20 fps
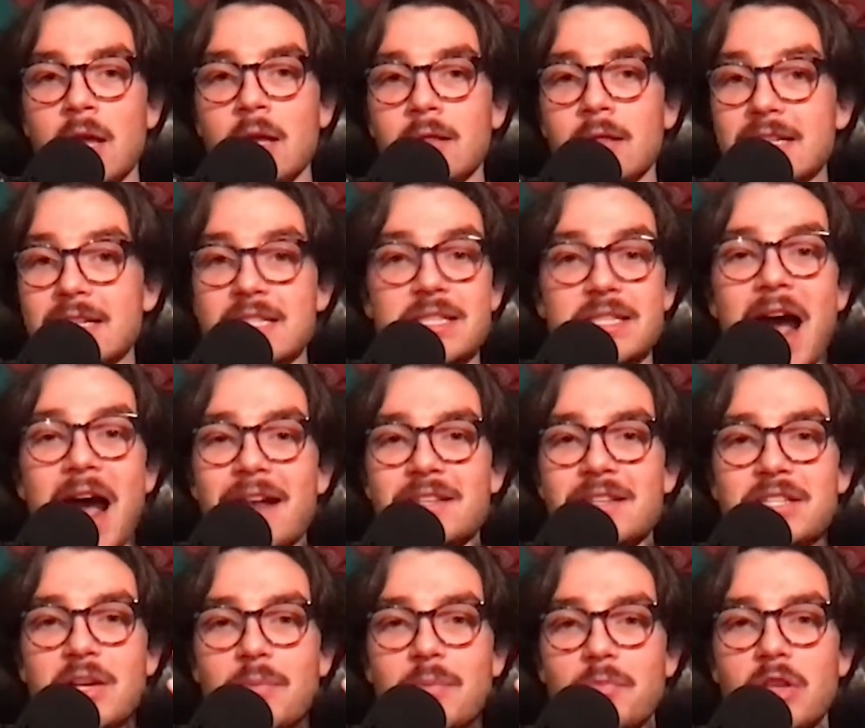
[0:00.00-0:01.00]
That's not
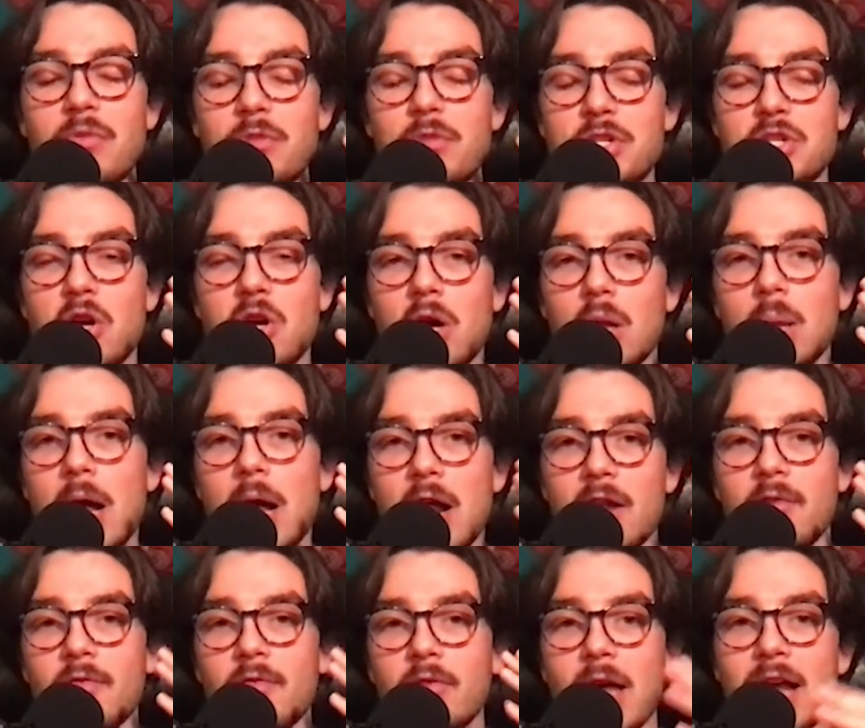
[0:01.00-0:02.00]
something we saw a lot
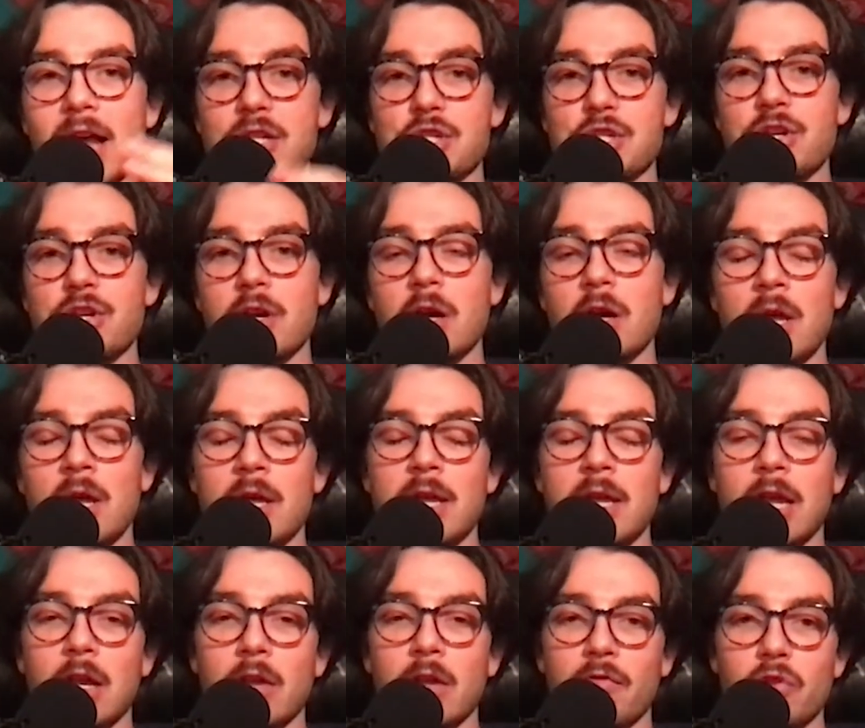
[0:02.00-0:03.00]
of last year.
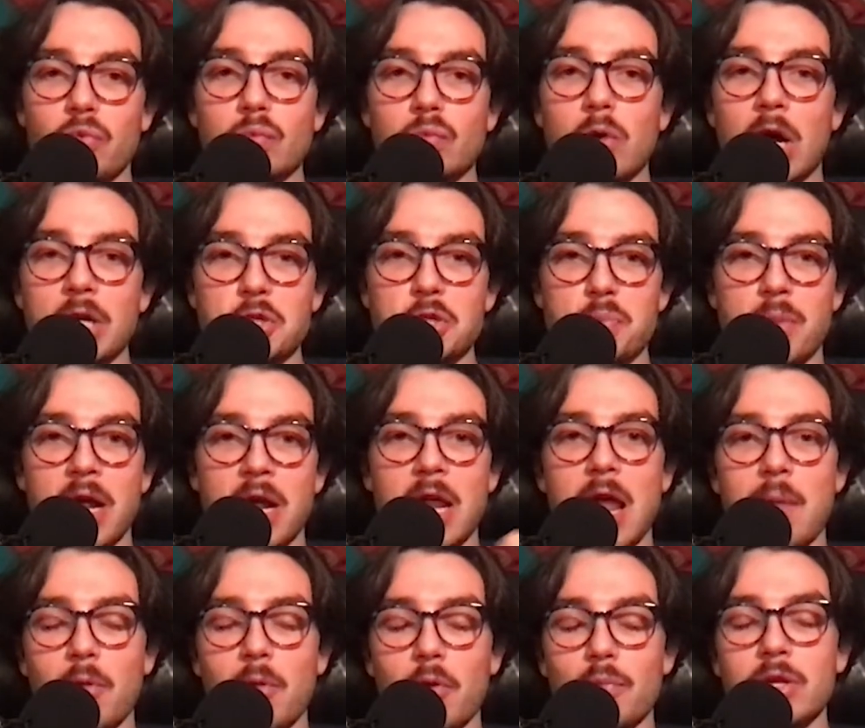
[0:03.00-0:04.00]
And if you watch my
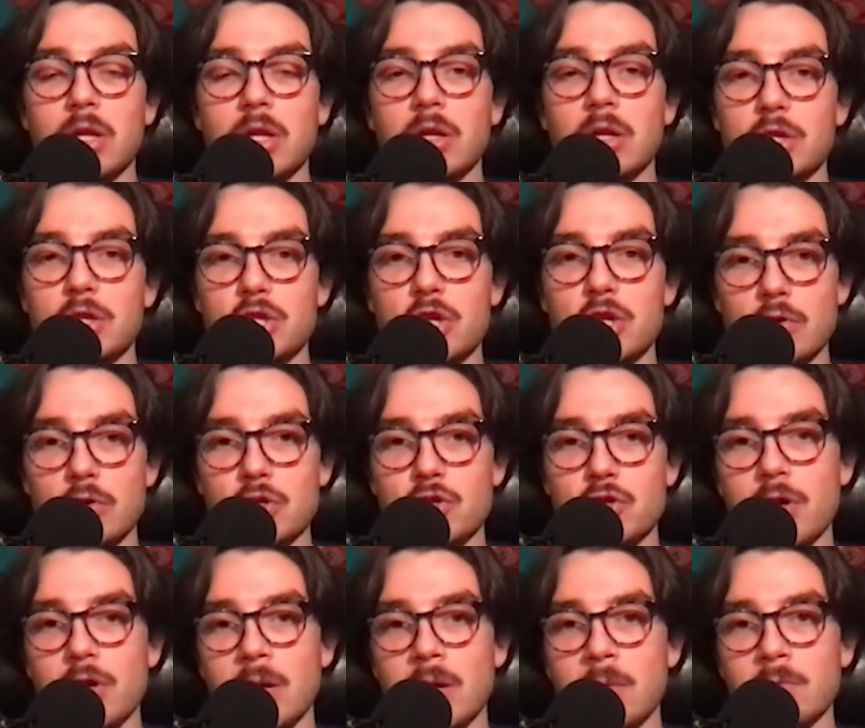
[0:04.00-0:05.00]
MLB The Show
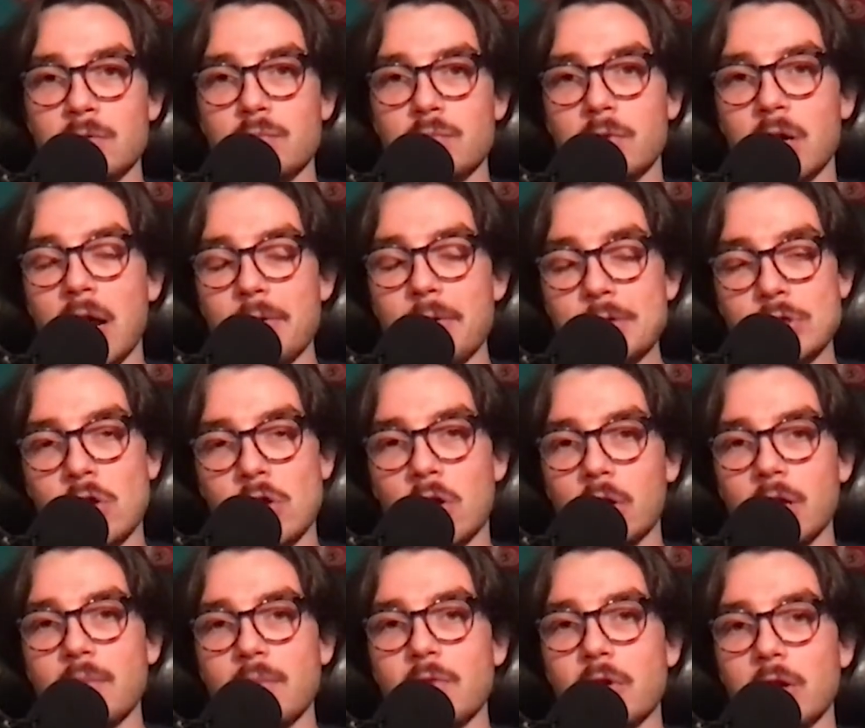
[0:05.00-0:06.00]
streams where I was
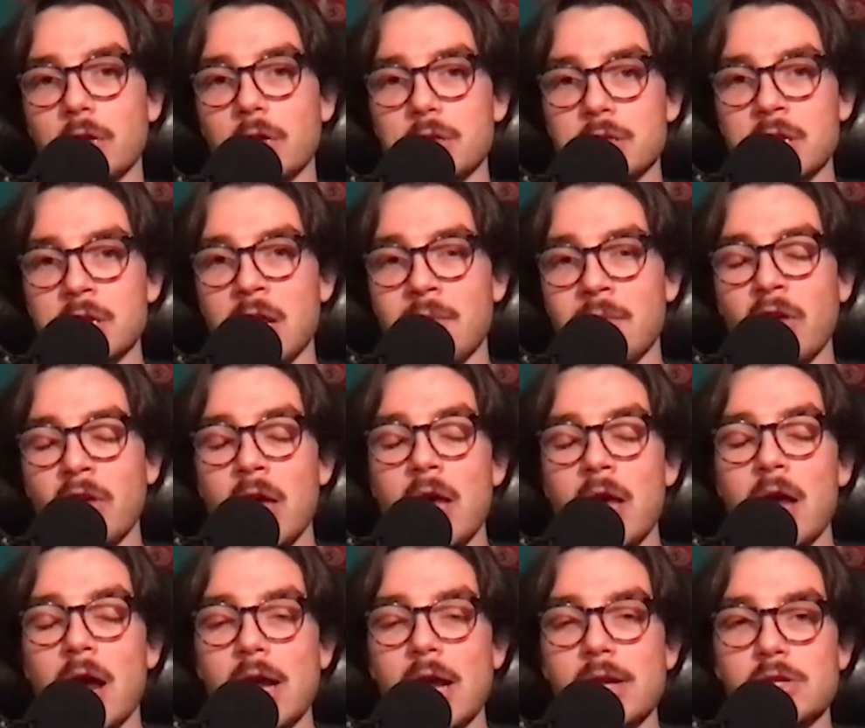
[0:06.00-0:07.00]
calling Marlins games,
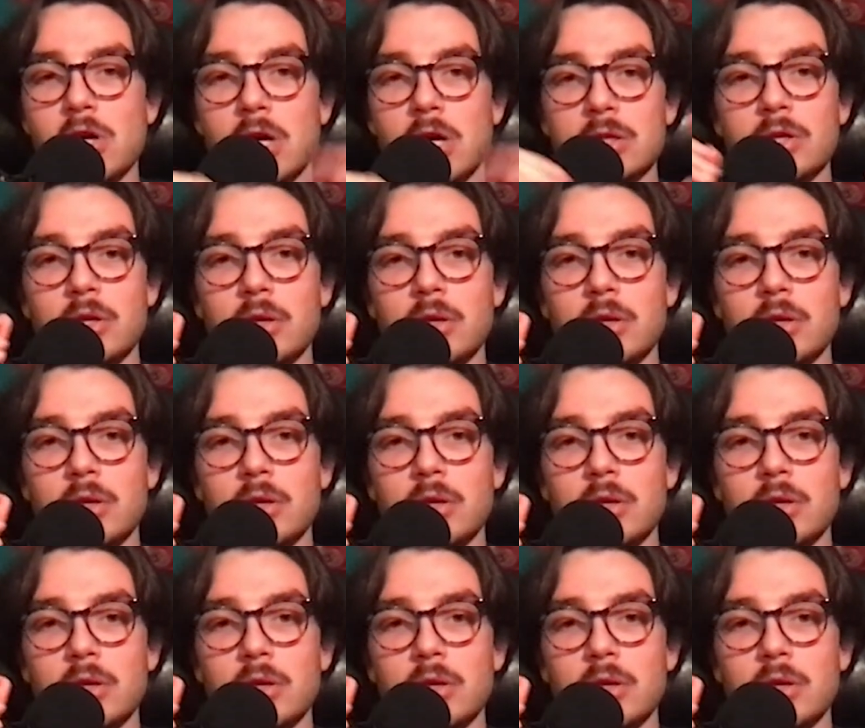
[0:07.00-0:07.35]
I talked